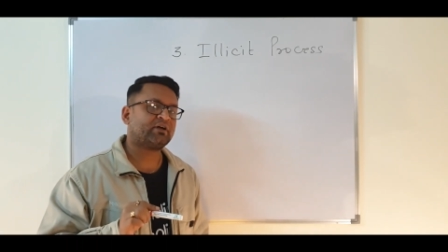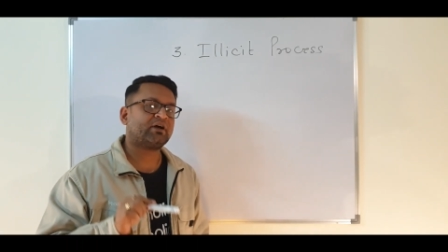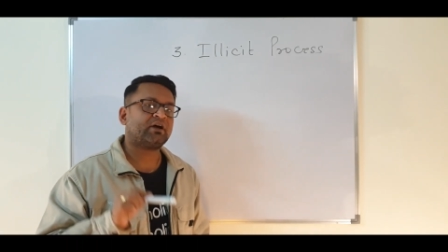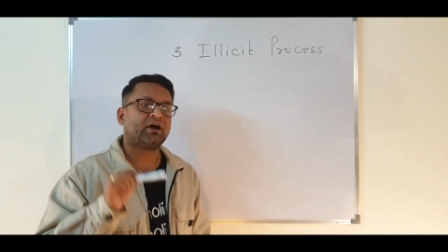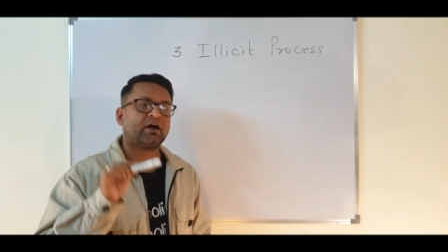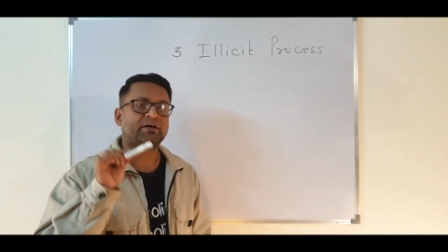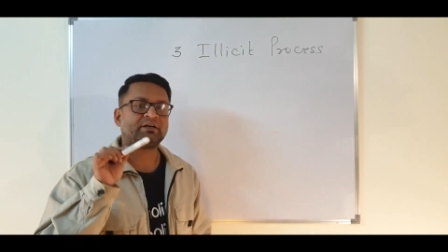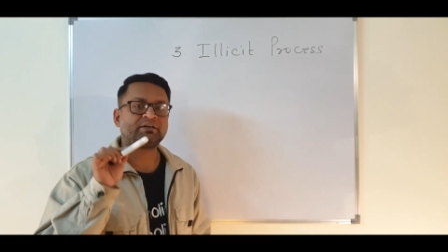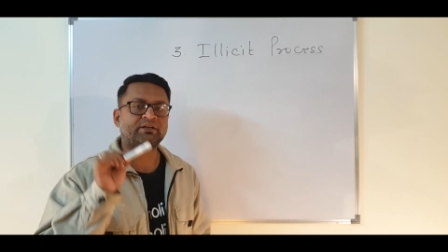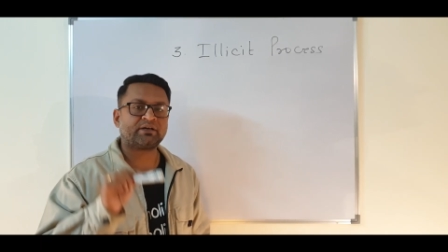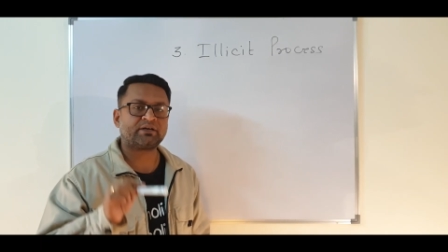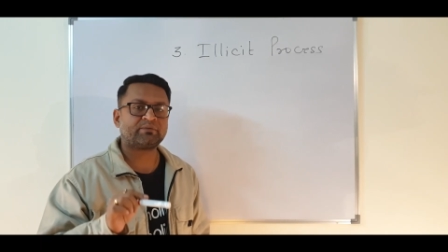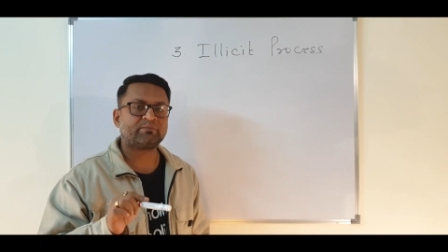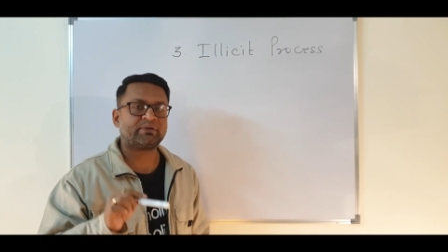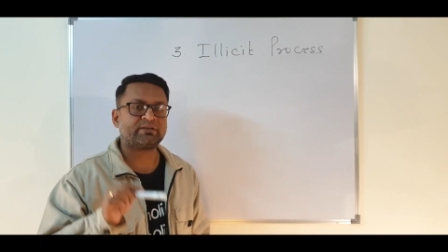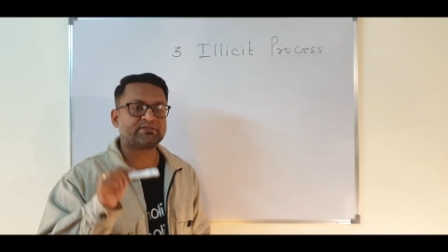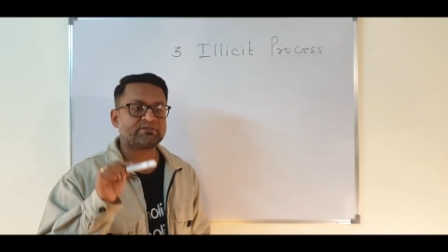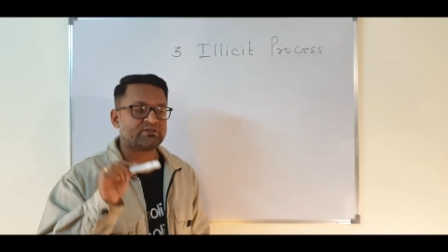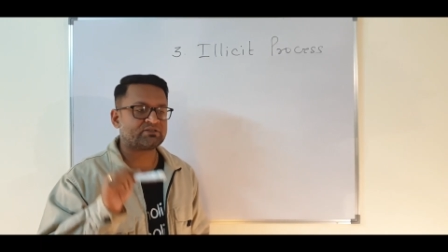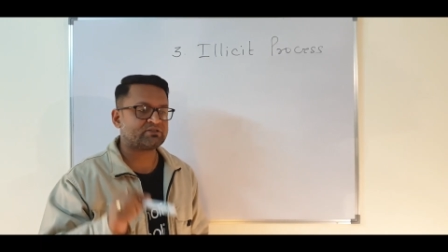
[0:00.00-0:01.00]
a term
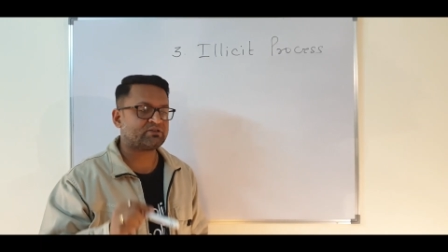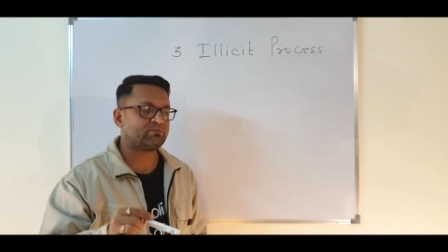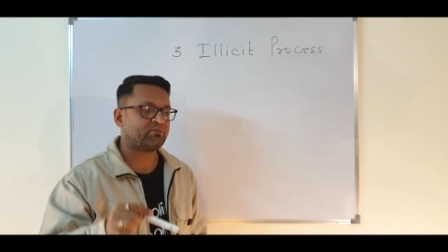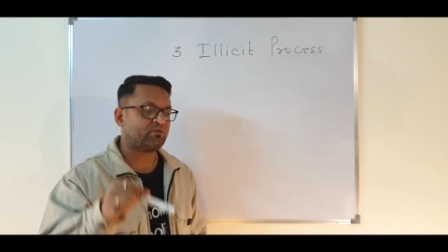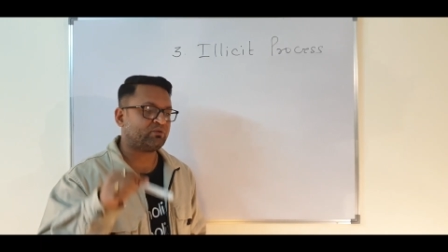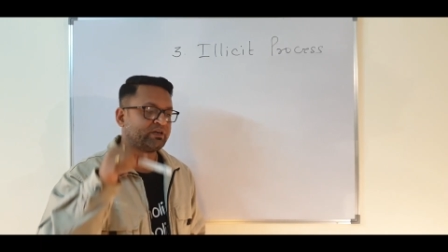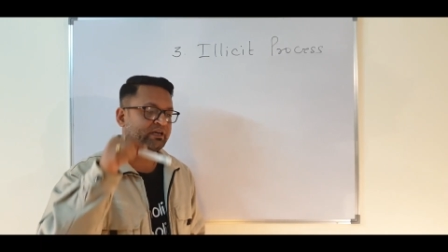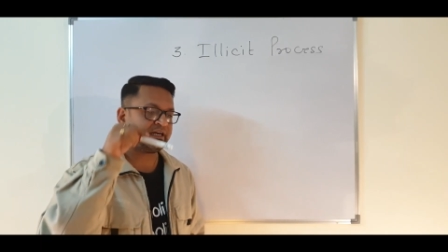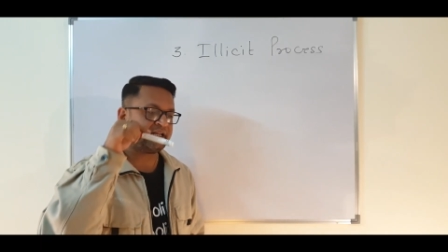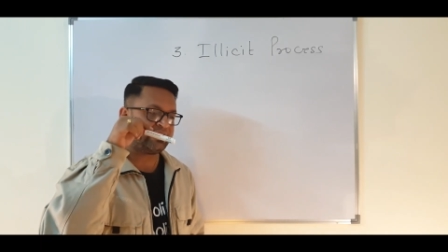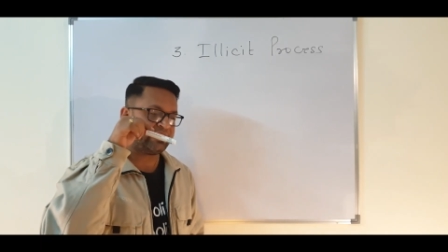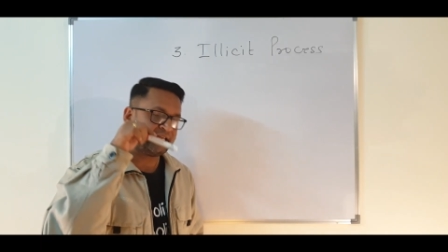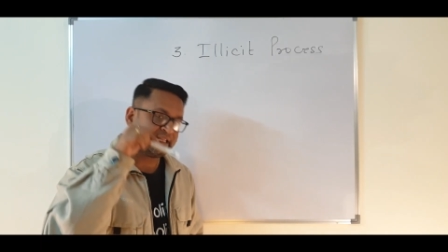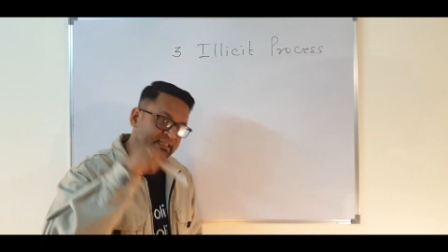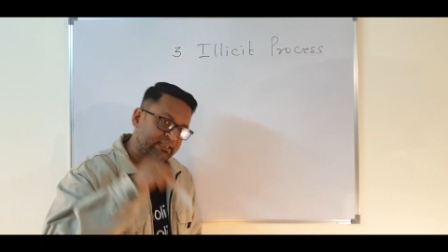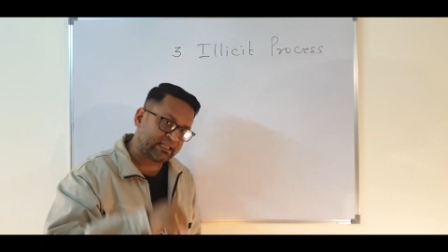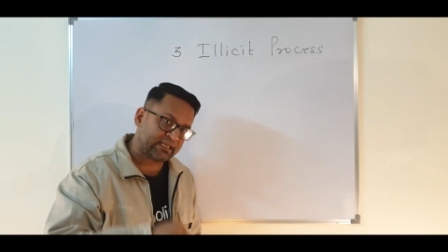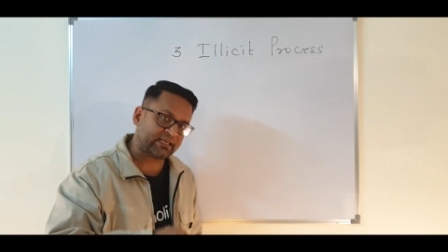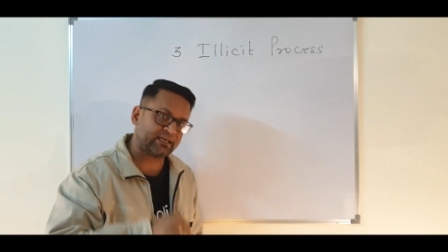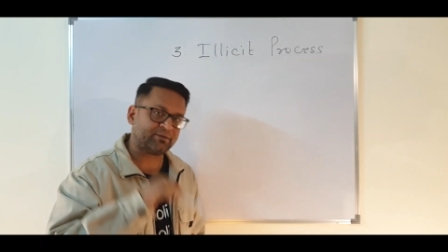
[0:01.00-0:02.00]
is distributed
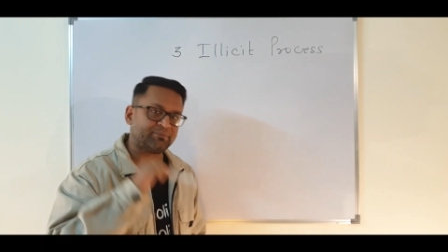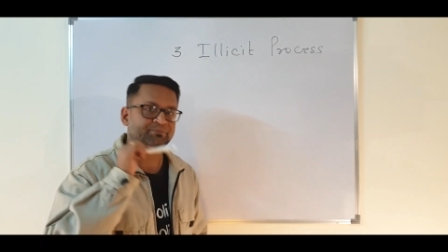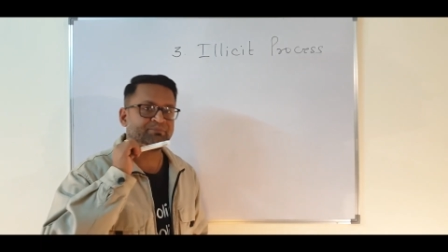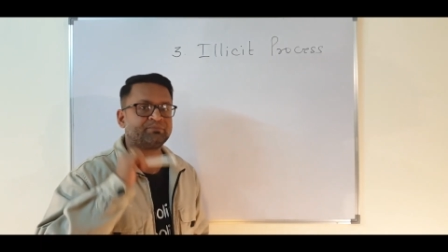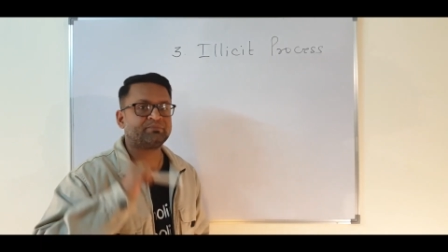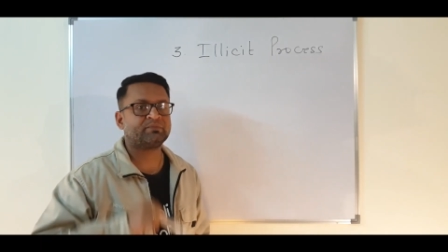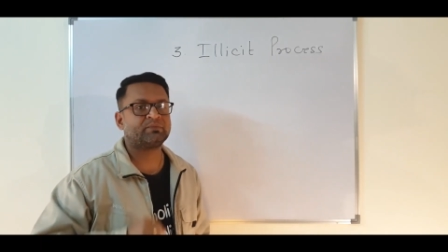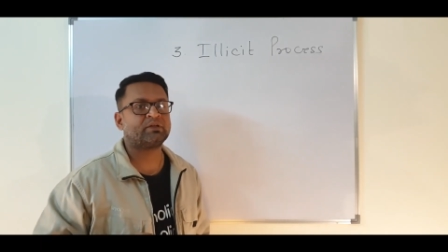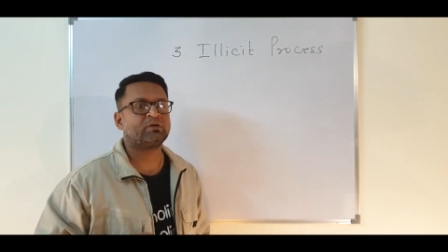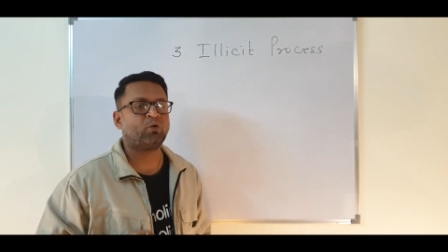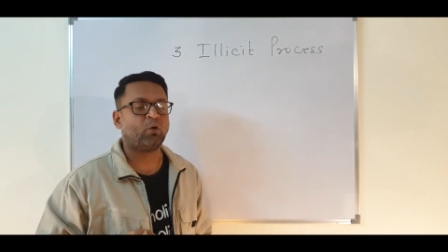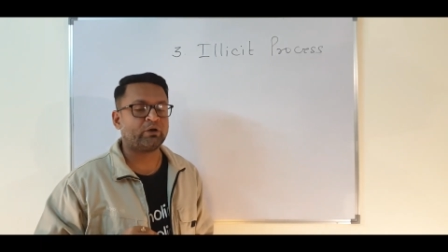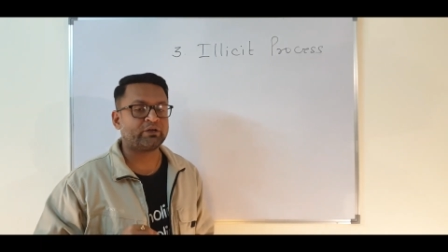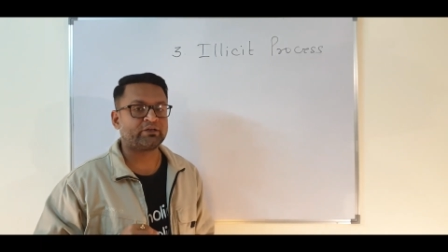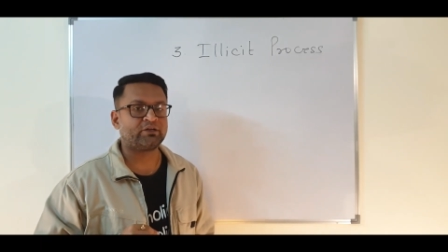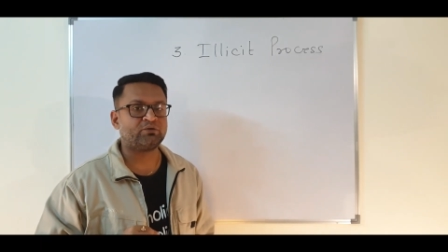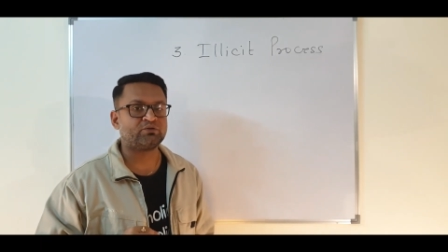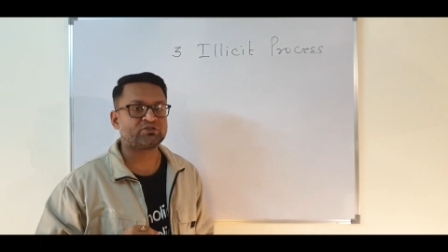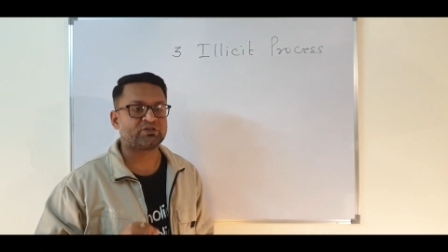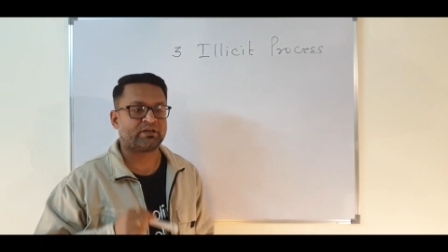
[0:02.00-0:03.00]
in the
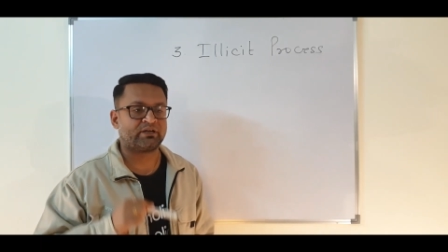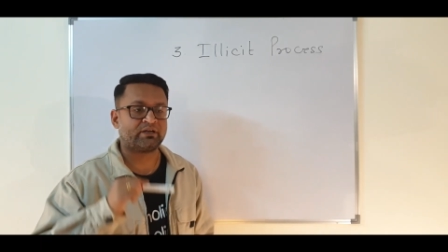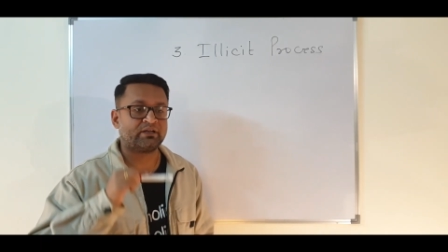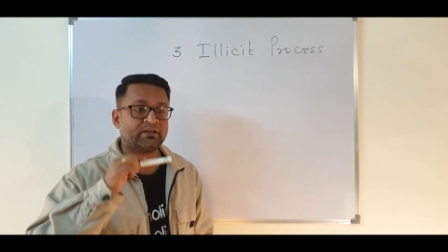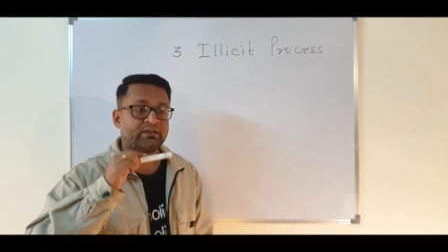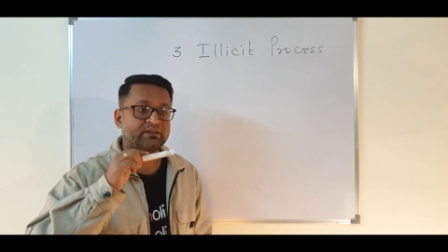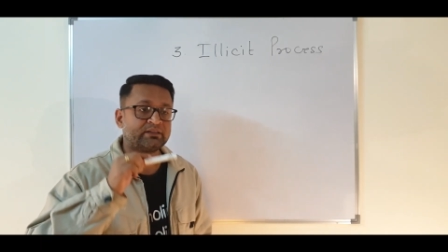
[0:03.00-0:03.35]
conclusion,